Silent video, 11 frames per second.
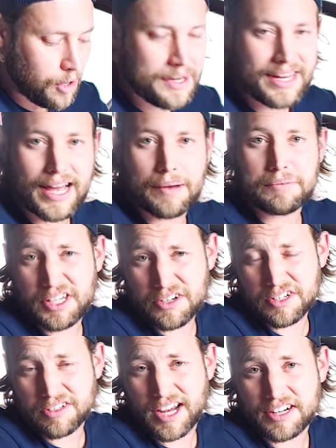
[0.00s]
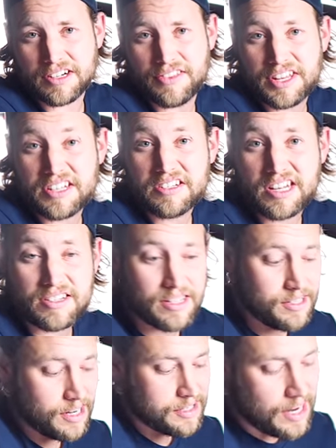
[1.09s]
OEM gear selector in these
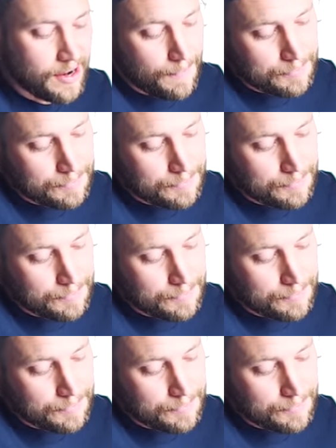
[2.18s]
DCTs.